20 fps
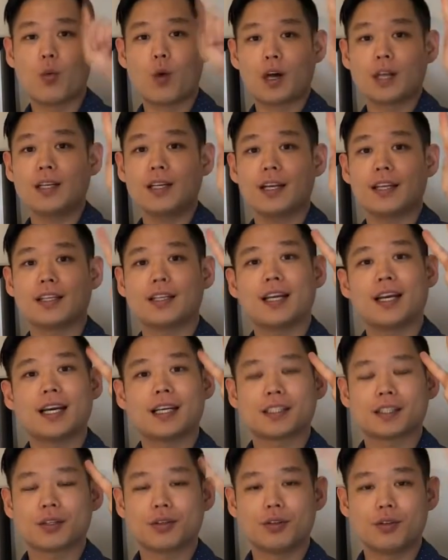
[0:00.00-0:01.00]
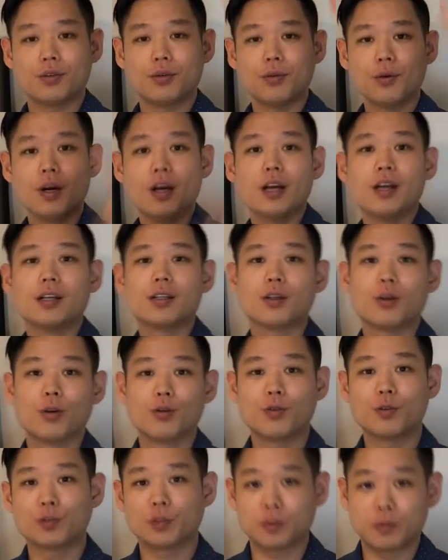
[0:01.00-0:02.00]
1 and Task 2
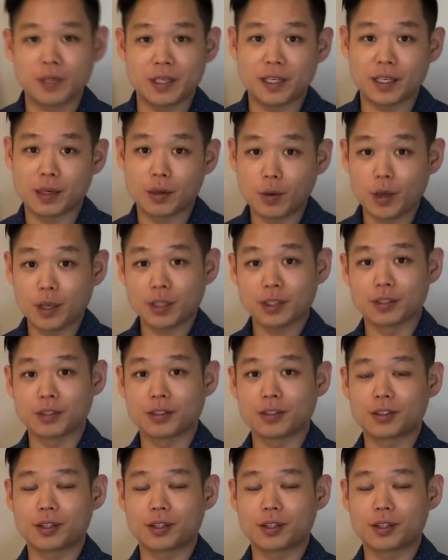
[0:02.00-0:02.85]
TOEFL speaking questions.